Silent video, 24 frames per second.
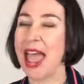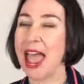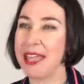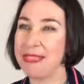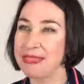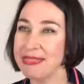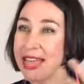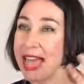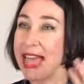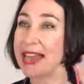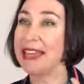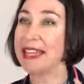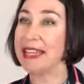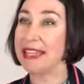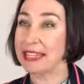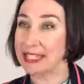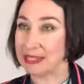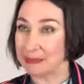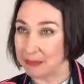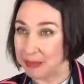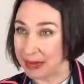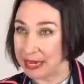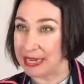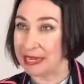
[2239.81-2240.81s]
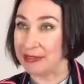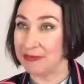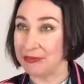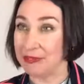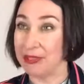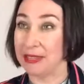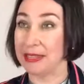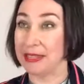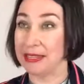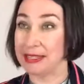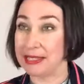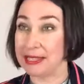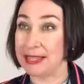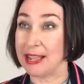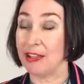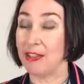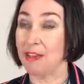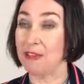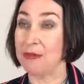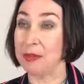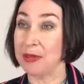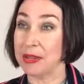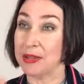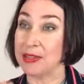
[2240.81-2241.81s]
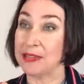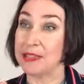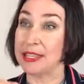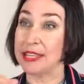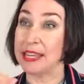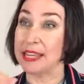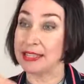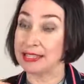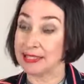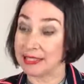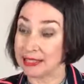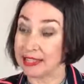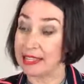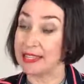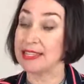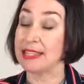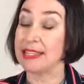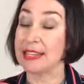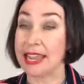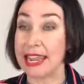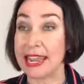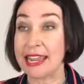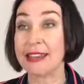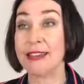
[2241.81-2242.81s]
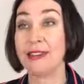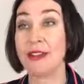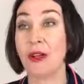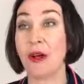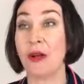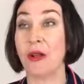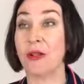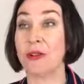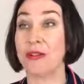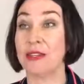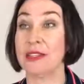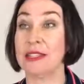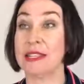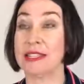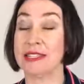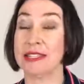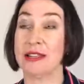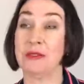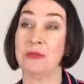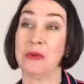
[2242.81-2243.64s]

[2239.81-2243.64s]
and that is meaningful in itself, because there's an end goal to this.